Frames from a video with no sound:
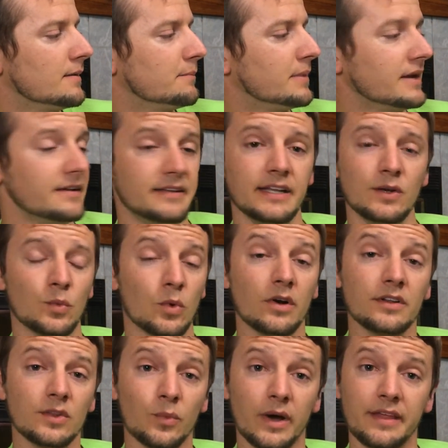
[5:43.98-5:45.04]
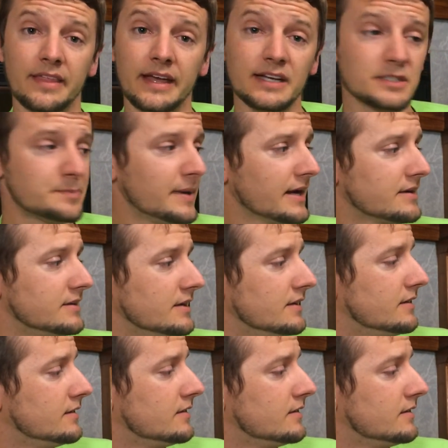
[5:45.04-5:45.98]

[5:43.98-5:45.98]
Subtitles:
But it didn't work the way they expected.